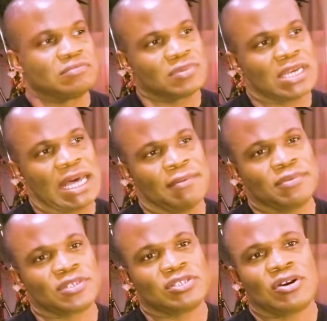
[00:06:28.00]
comic
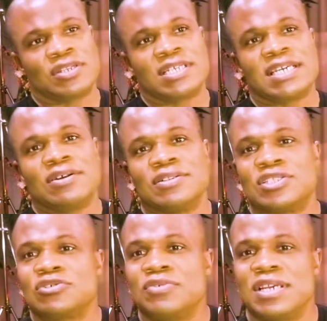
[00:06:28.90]
books start to get on
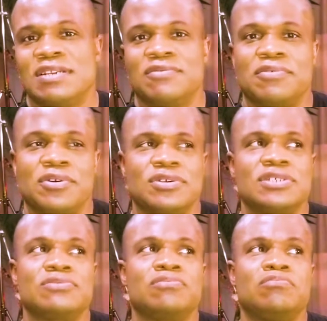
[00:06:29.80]
screen. The
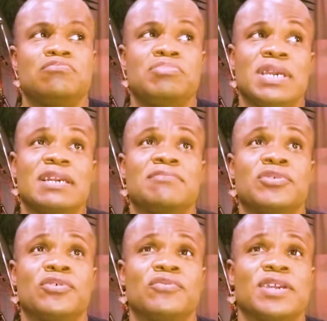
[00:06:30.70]
first big
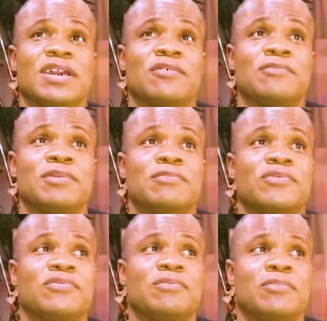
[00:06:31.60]
movie I remember
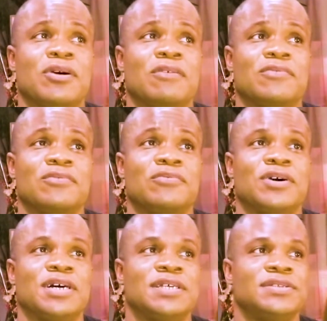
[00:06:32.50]
from Marvel
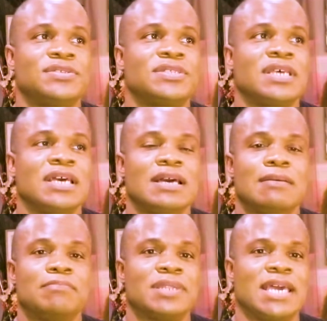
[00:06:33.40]
was
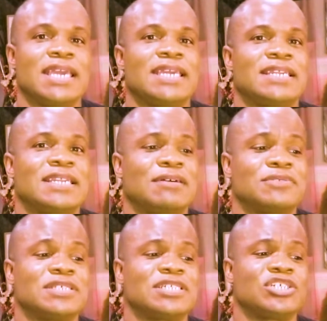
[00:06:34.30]
Blade, and that
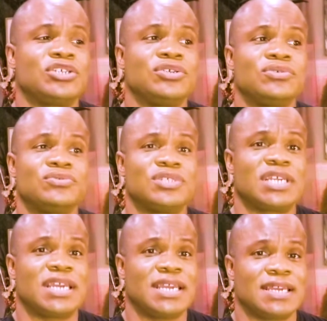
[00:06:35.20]
was such a
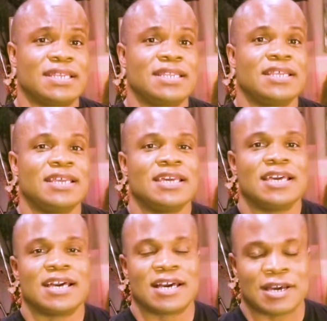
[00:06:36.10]
huge hit
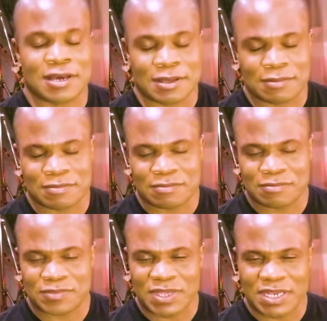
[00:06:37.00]
in
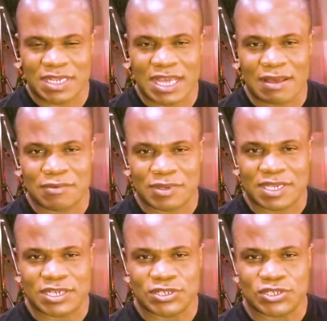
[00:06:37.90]
the comic book
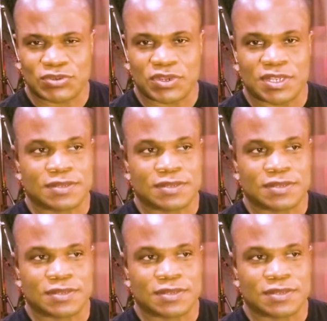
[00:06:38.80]
industry.